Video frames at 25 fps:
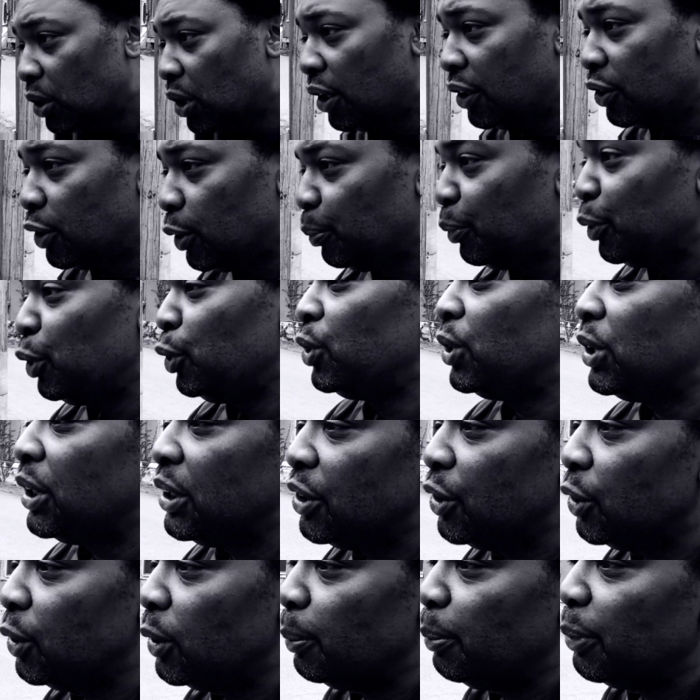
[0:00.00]
contribution
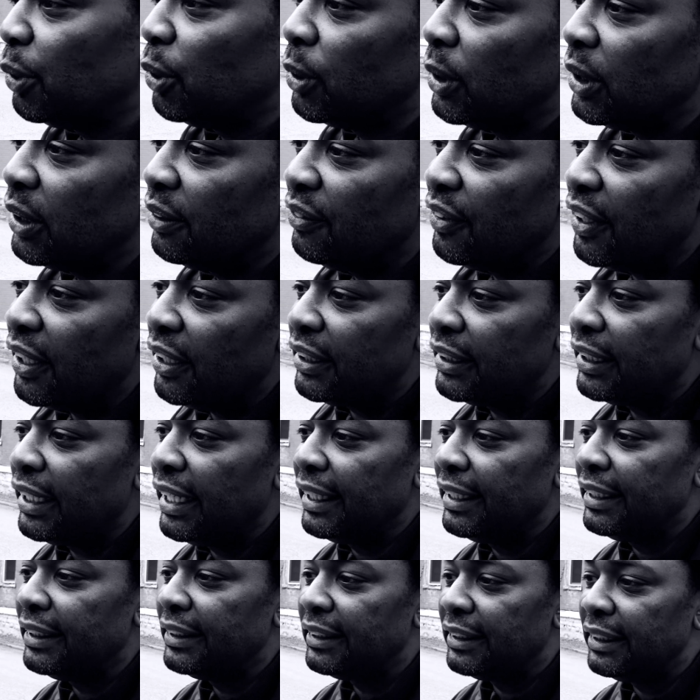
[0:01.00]
to the building of
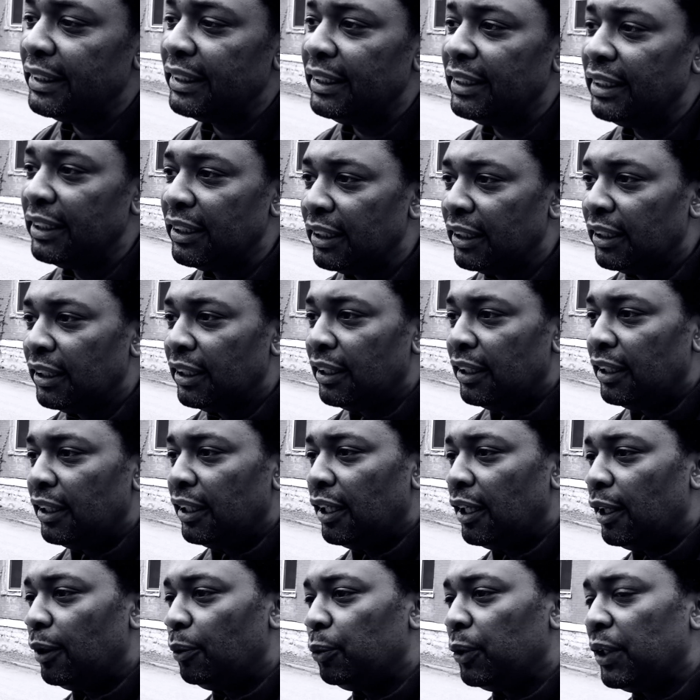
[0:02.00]
Allegheny City.
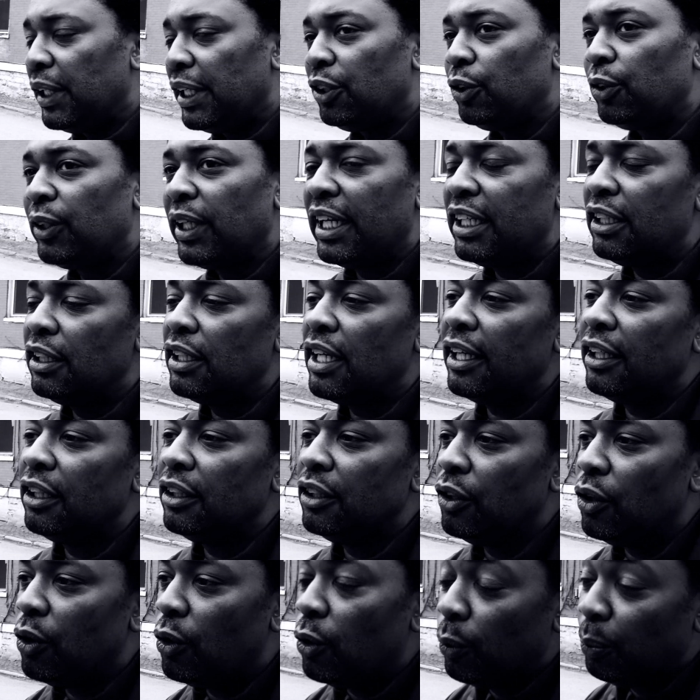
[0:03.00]
When I look at a lot of
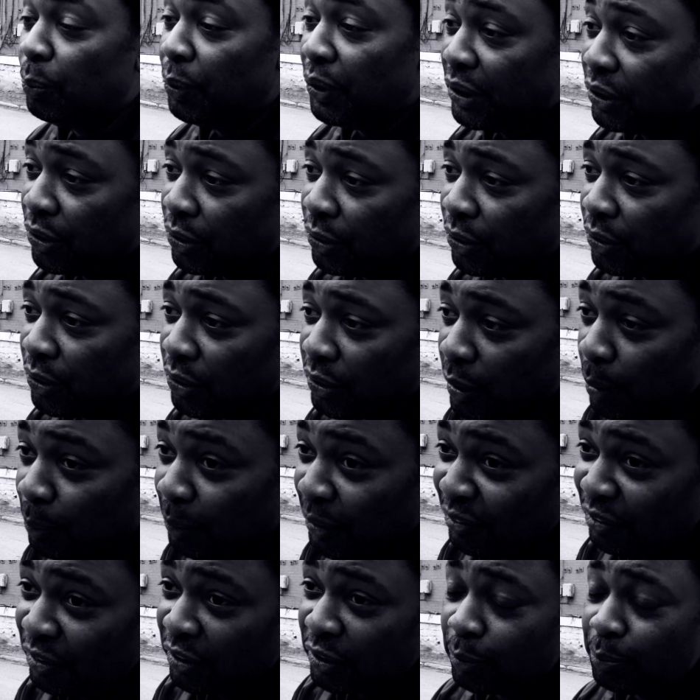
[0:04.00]
the old pictures, I'm
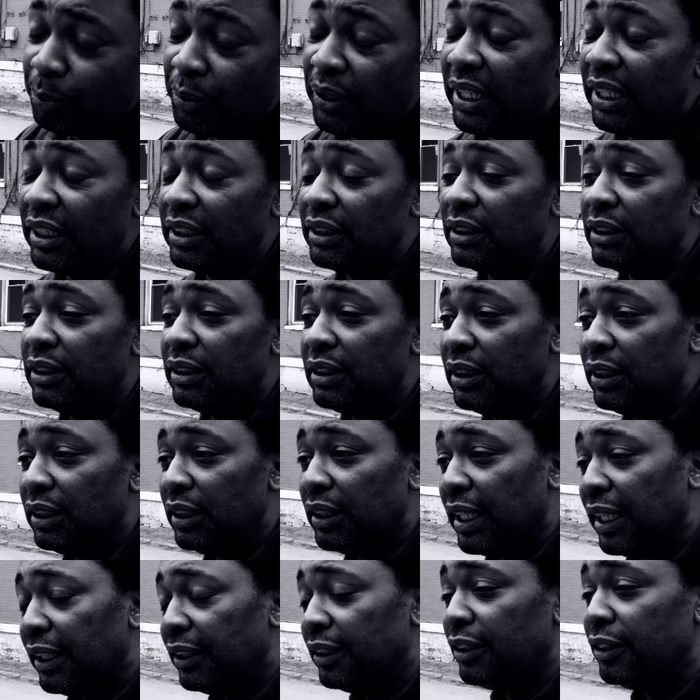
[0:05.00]
even surprised to see
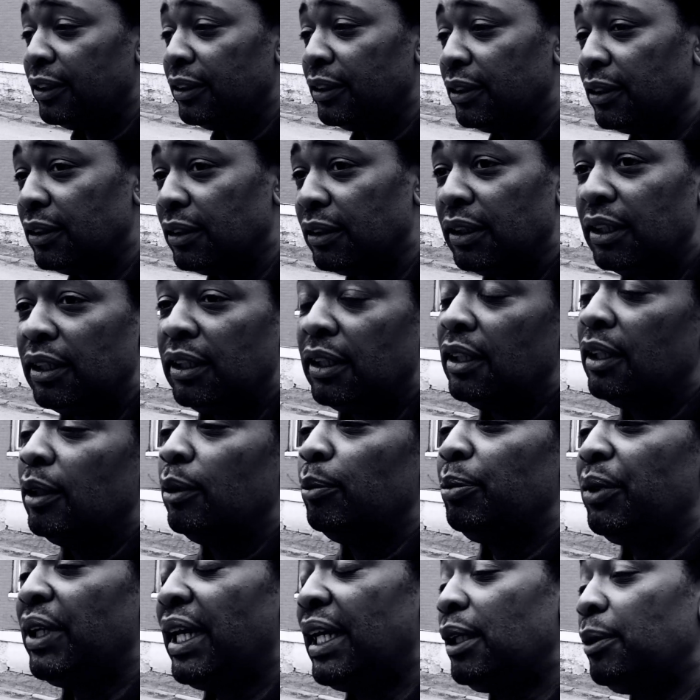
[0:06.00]
that there's
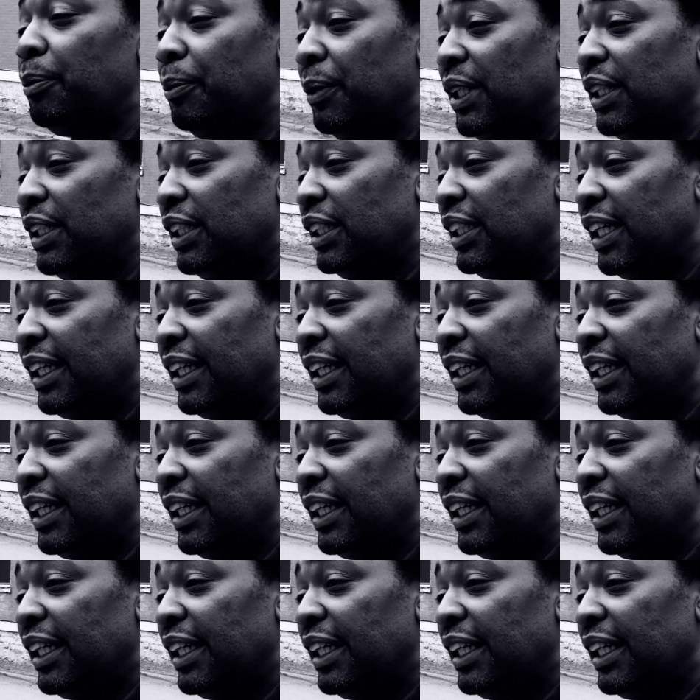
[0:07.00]
black men in